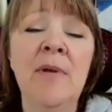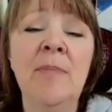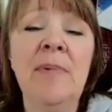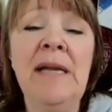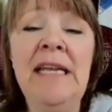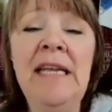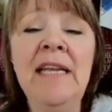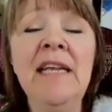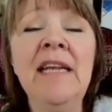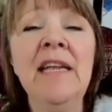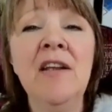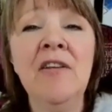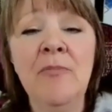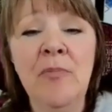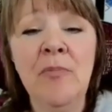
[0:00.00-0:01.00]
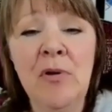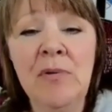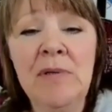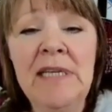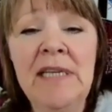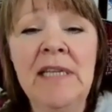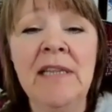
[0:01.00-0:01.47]
but by eating enough
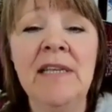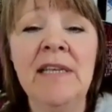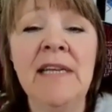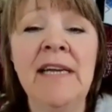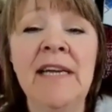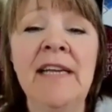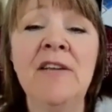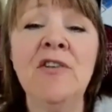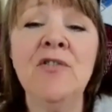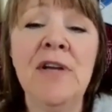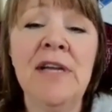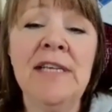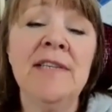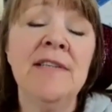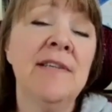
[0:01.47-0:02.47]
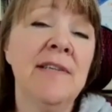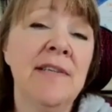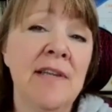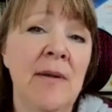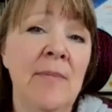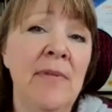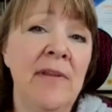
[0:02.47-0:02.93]
protein, the diet tries to
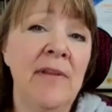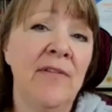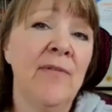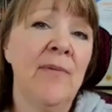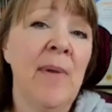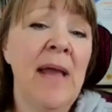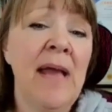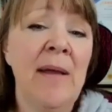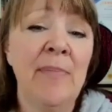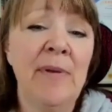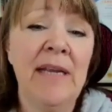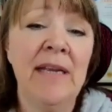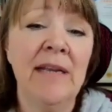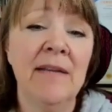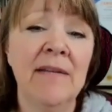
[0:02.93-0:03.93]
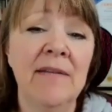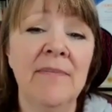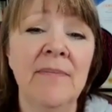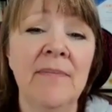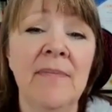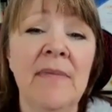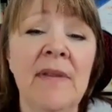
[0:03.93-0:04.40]
stop this from happening.
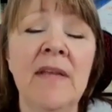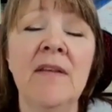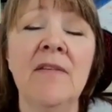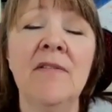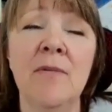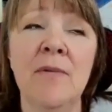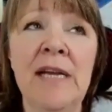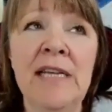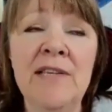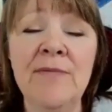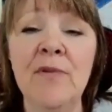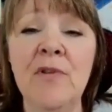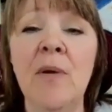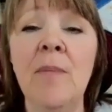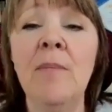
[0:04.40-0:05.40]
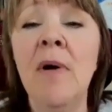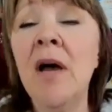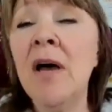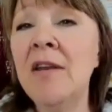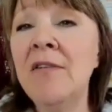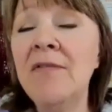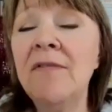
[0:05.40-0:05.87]
So, as for the
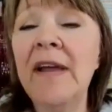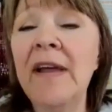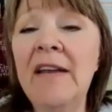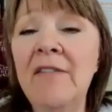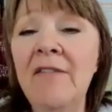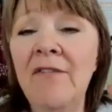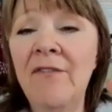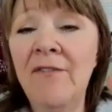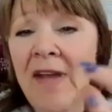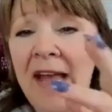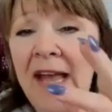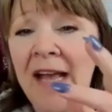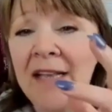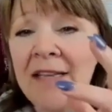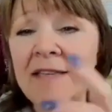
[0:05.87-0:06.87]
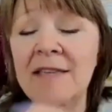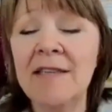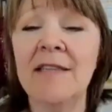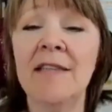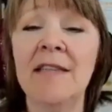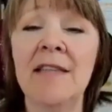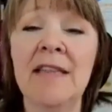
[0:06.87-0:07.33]
modified
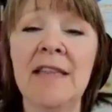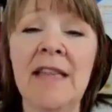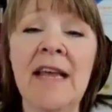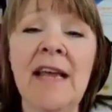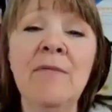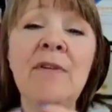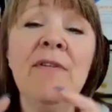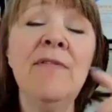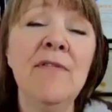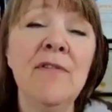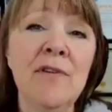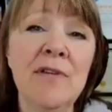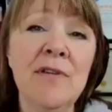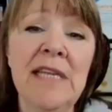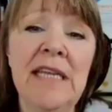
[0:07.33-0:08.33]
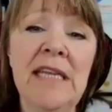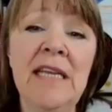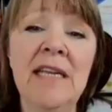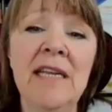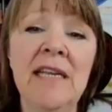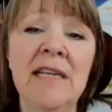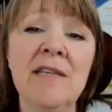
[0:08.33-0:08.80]
fast, that refers to
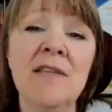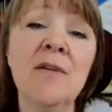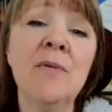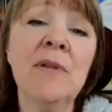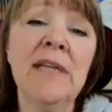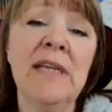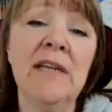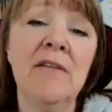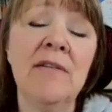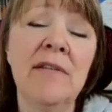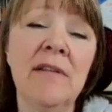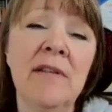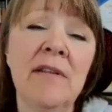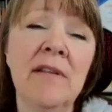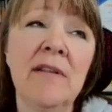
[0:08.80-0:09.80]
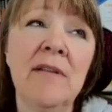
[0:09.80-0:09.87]
eating so little